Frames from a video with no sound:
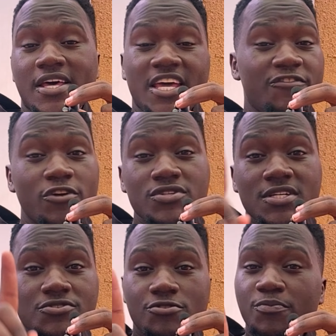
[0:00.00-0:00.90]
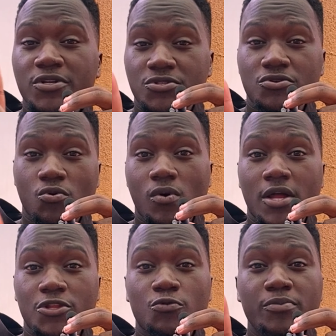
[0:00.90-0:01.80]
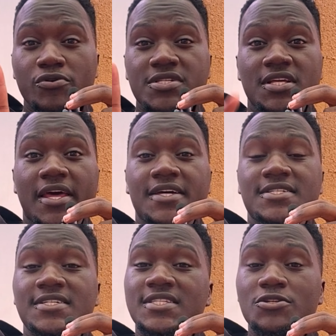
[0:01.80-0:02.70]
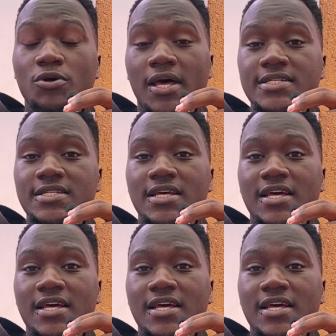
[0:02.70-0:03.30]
If you're using 0.01, you'll be risking like $60.